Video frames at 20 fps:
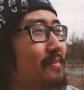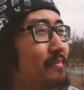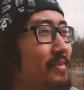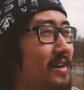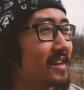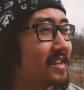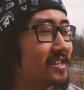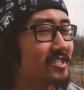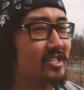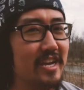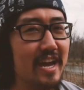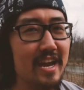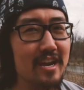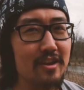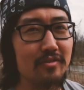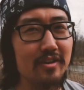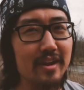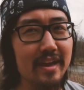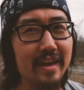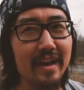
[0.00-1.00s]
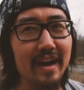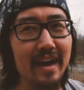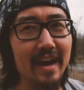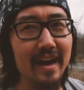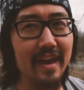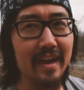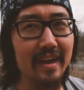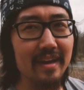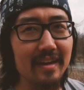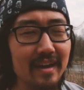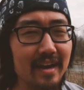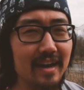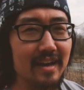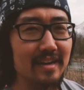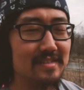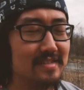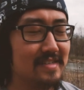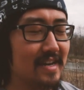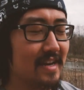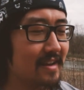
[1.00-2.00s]
But in January, I
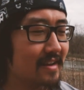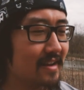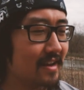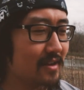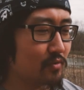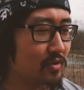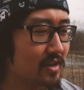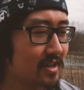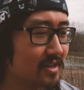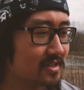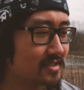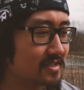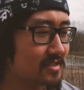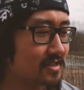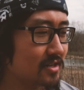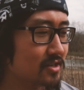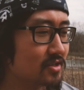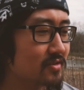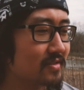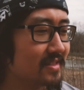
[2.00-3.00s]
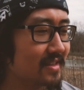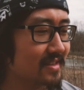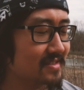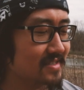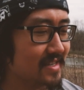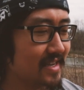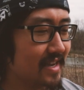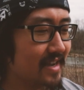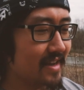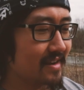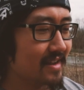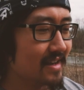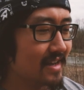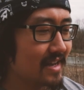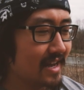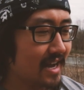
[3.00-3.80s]
decided I wanted to start doing things again.